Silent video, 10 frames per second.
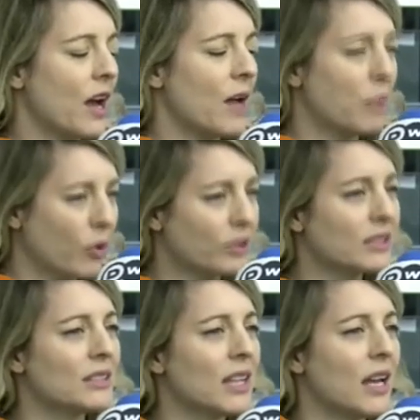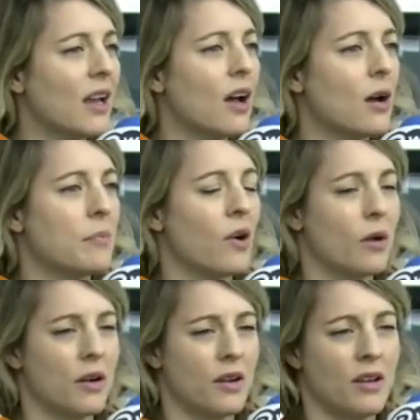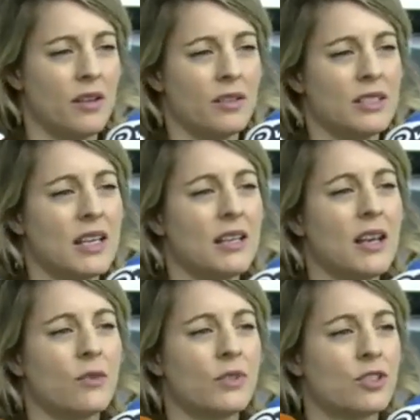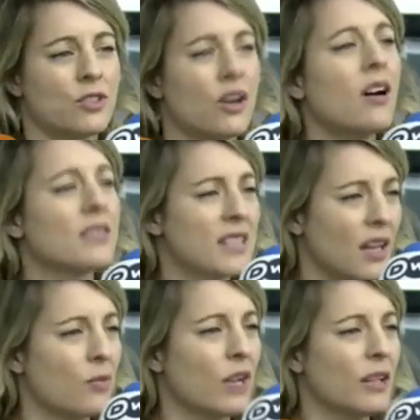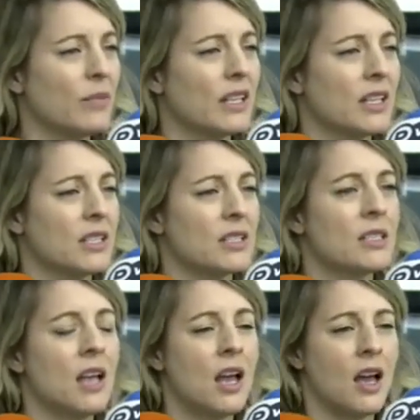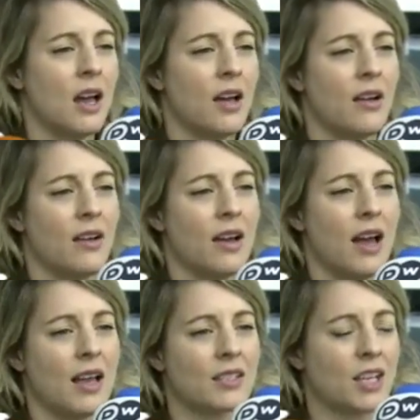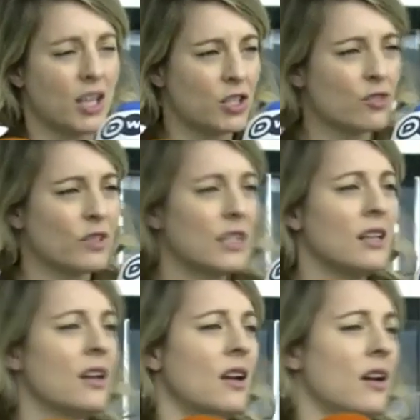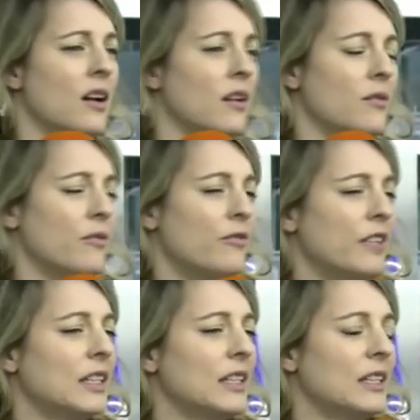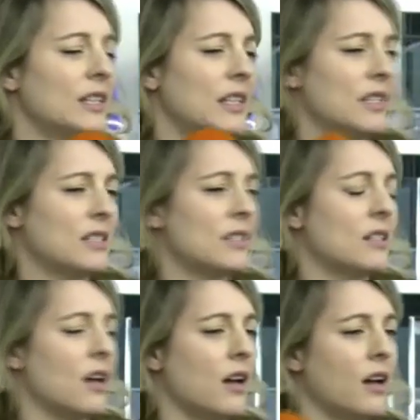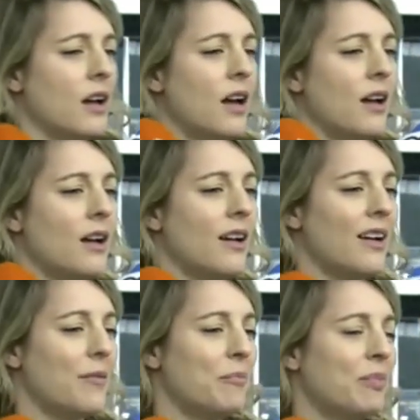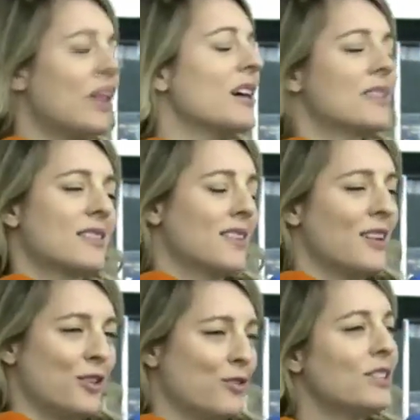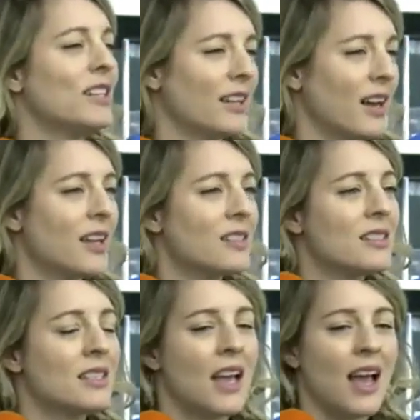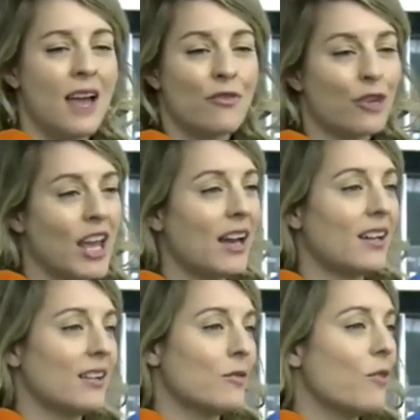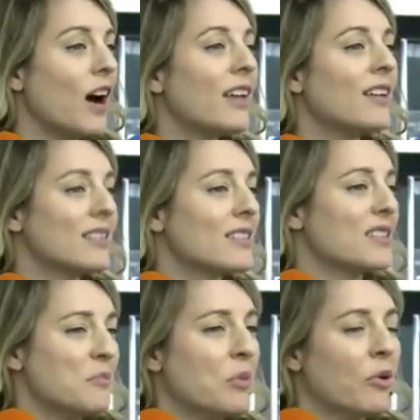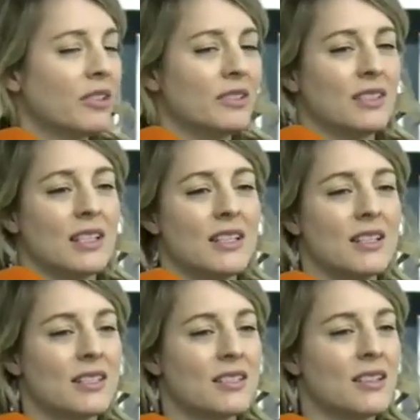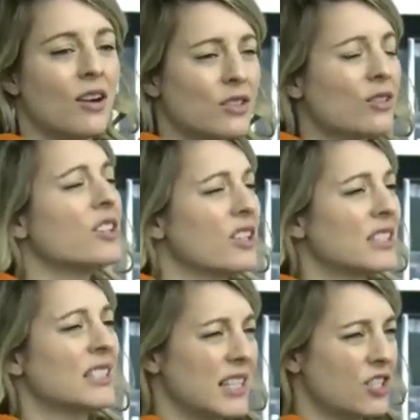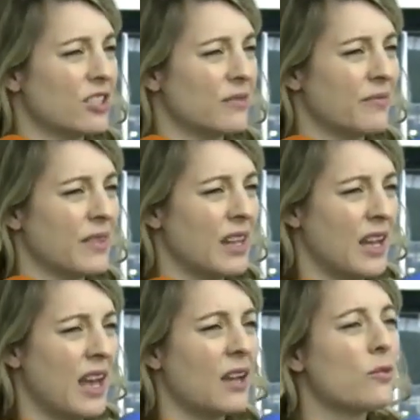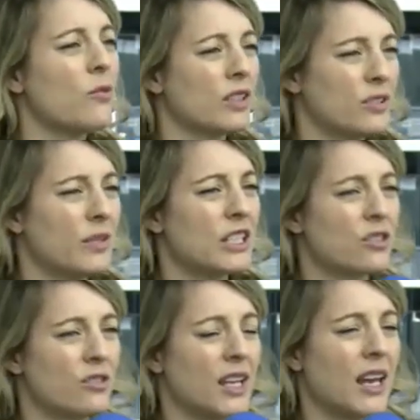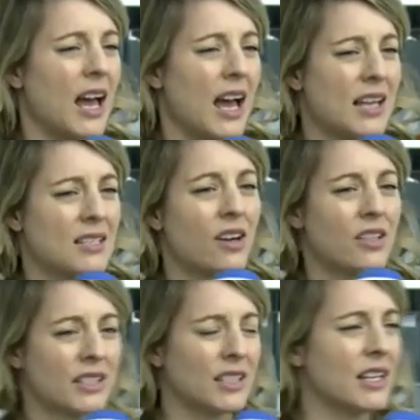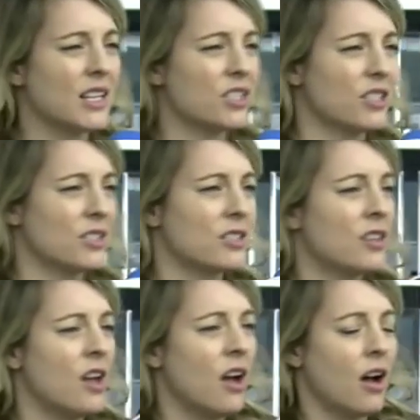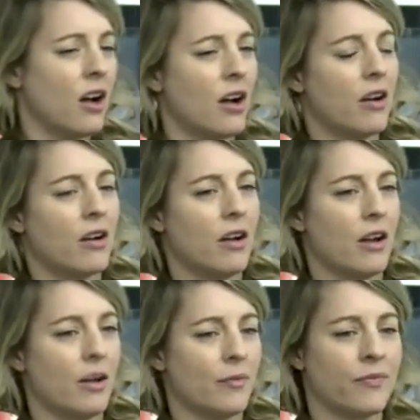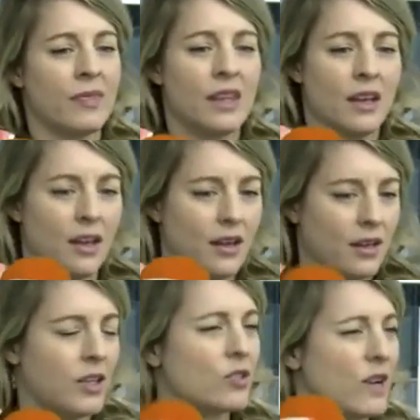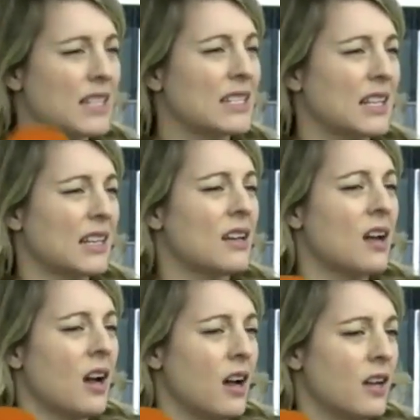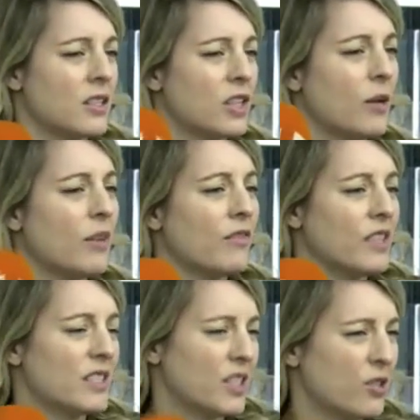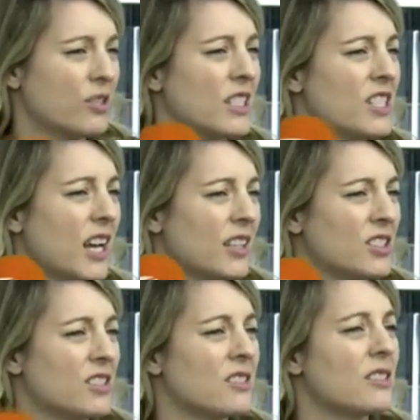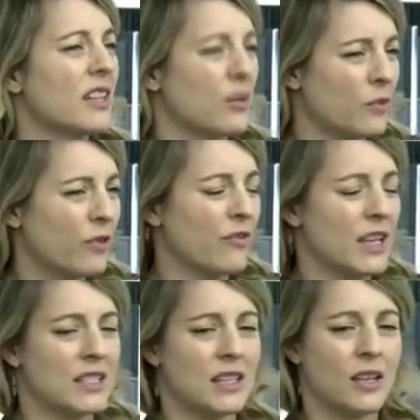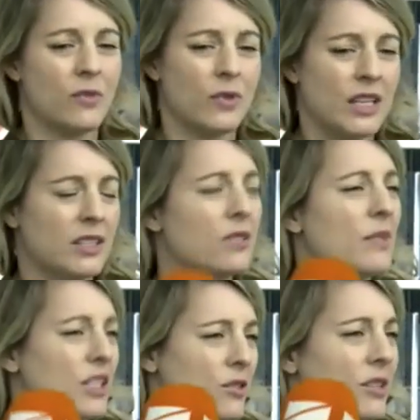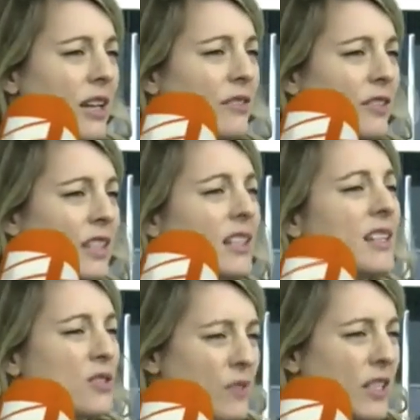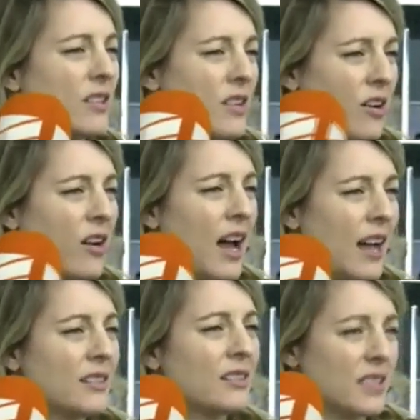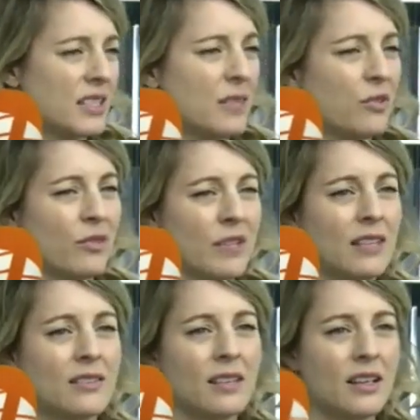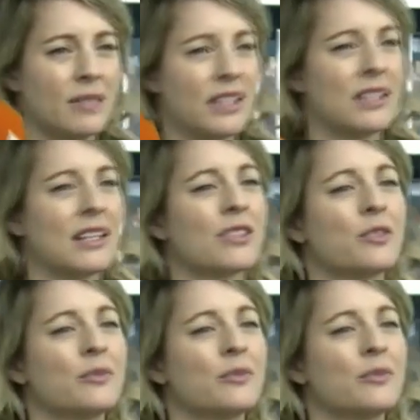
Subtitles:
important day, a day that we should all celebrate because as a country, Finland is a plus to the alliance. And for Canada, why it is it important? It is also an Arctic nation. And we want to make sure that as Arctic nations are addressing some of the security challenges that we're facing, we need to make sure that Finland and Sweden are at the table and with the NATO.